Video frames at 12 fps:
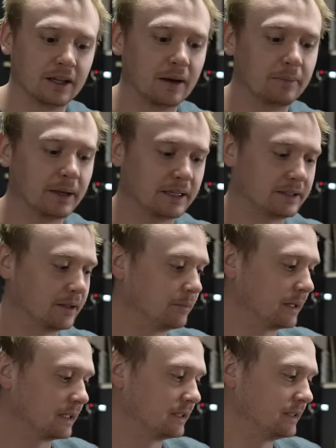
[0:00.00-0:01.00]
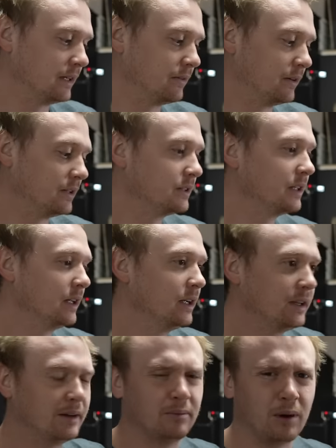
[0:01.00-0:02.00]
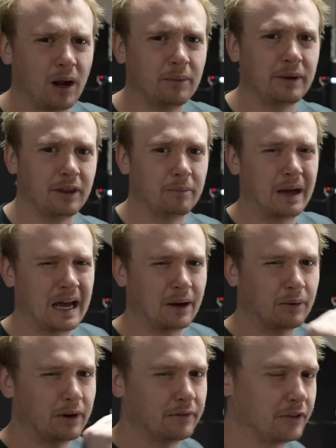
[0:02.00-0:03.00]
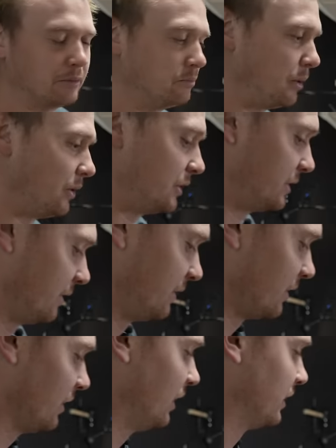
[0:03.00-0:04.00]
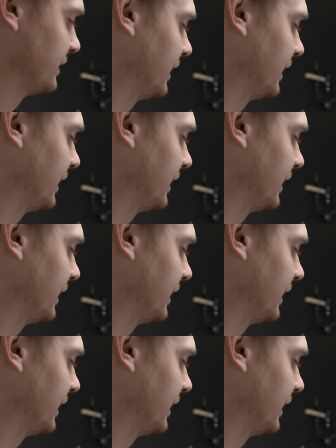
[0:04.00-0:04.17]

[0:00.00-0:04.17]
That makes the biggest difference. Probably the power of the burst of your lungs,